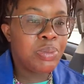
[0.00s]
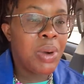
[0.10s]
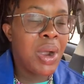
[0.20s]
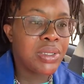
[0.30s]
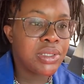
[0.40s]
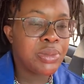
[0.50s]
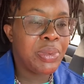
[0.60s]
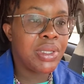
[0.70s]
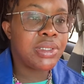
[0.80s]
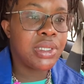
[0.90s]

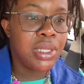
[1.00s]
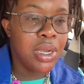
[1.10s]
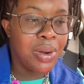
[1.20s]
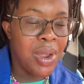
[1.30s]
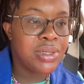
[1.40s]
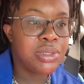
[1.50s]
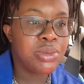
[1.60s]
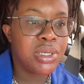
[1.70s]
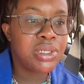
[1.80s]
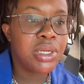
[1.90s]
participate in their
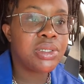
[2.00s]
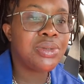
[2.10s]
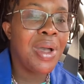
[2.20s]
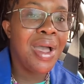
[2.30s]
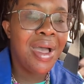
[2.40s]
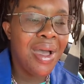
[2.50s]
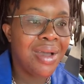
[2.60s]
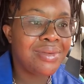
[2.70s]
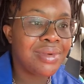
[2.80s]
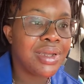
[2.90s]
graduation, so I
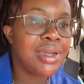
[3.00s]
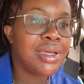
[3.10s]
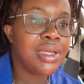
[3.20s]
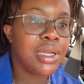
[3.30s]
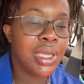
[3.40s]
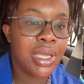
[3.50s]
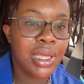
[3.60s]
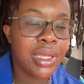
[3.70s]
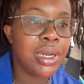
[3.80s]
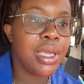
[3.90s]
have
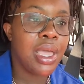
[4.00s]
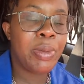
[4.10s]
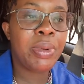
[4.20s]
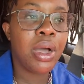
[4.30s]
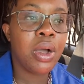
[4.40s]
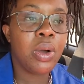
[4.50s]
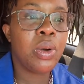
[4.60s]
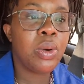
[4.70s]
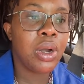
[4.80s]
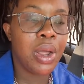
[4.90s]
the cap on
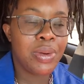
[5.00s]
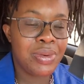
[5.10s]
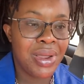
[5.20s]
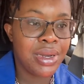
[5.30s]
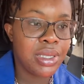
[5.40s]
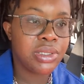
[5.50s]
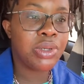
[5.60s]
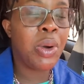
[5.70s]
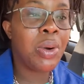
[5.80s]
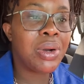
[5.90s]
gone already.
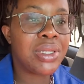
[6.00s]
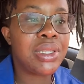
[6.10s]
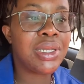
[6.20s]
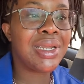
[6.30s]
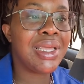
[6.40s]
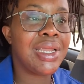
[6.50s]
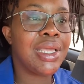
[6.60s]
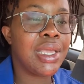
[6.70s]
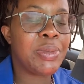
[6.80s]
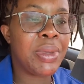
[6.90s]
So only thing the lady
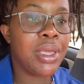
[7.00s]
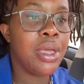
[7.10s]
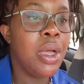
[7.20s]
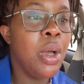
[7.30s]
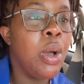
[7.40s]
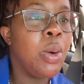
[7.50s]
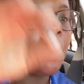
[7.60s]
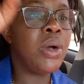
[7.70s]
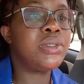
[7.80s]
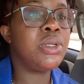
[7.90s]
gave me
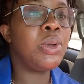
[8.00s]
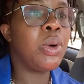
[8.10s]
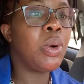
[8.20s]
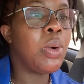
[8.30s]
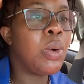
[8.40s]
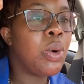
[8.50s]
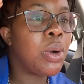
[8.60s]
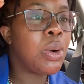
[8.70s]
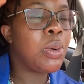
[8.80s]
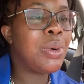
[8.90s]
was the local hook,
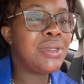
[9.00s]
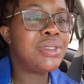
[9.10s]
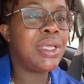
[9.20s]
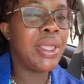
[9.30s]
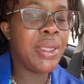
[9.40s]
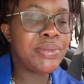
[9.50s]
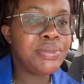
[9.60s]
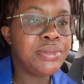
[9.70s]
was saying